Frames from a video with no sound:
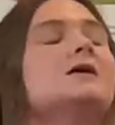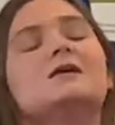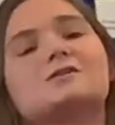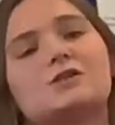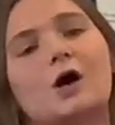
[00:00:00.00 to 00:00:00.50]

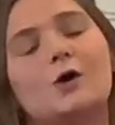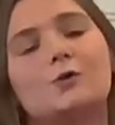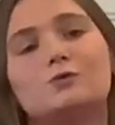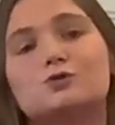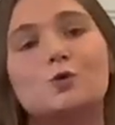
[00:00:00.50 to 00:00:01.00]
So
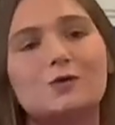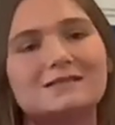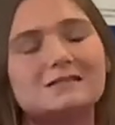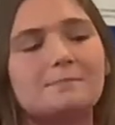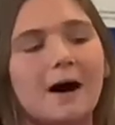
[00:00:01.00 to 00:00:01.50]
talking
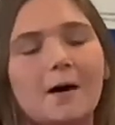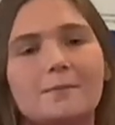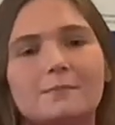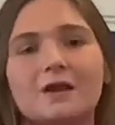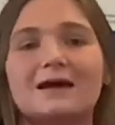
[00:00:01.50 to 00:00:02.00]
to
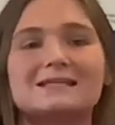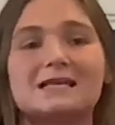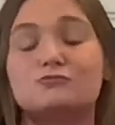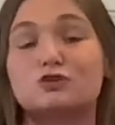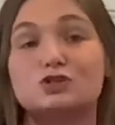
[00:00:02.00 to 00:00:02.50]
bump, like I said,
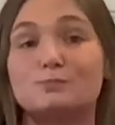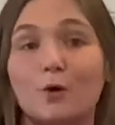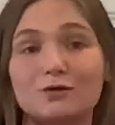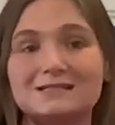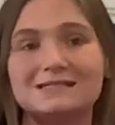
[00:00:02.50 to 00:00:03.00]

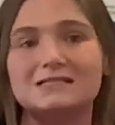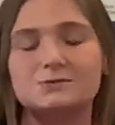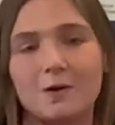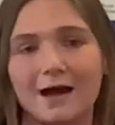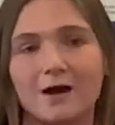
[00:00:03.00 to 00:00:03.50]
responding as
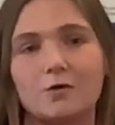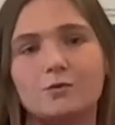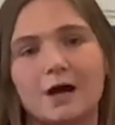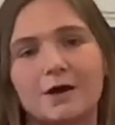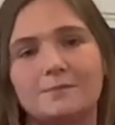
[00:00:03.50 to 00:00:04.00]
well,
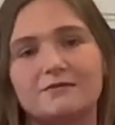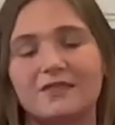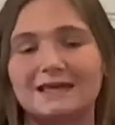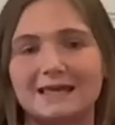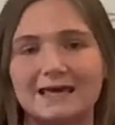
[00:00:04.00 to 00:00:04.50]
if
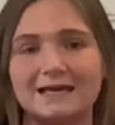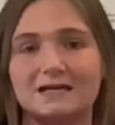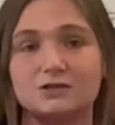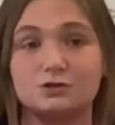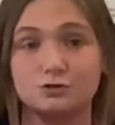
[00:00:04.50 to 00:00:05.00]
they kick,